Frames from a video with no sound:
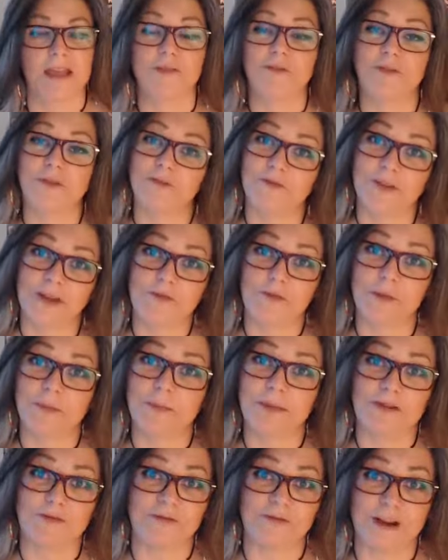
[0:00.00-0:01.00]
If you've ever
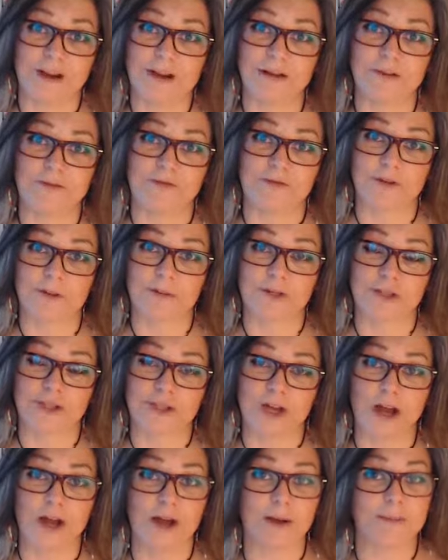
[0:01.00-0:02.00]
been fired from a
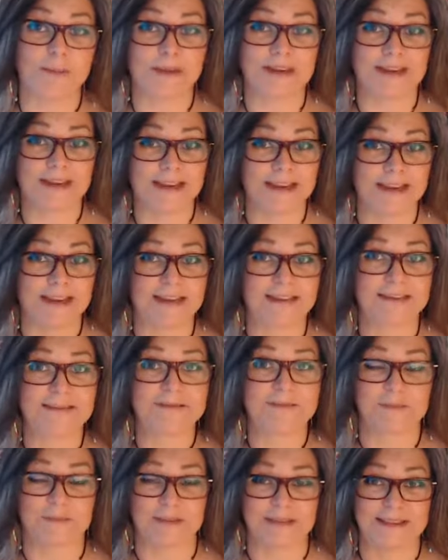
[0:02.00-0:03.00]
job, and
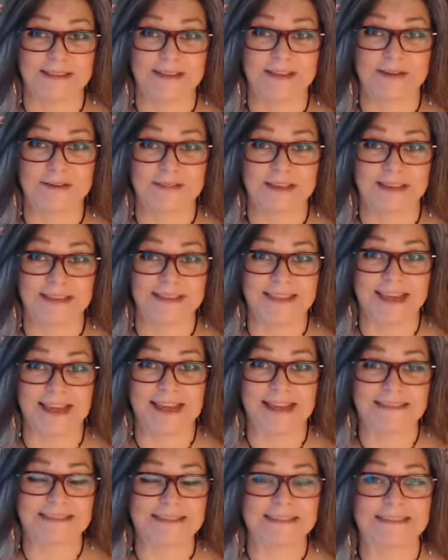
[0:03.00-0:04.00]
again, been there, done
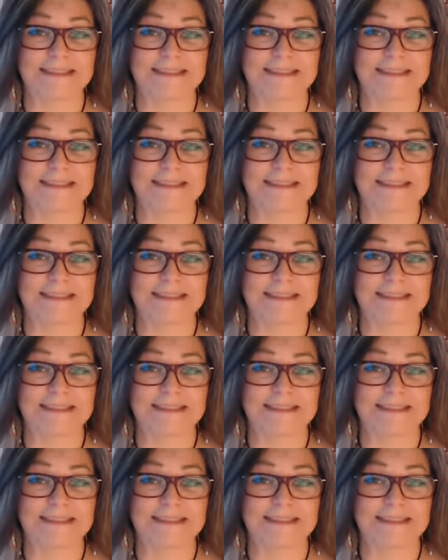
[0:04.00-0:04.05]
that.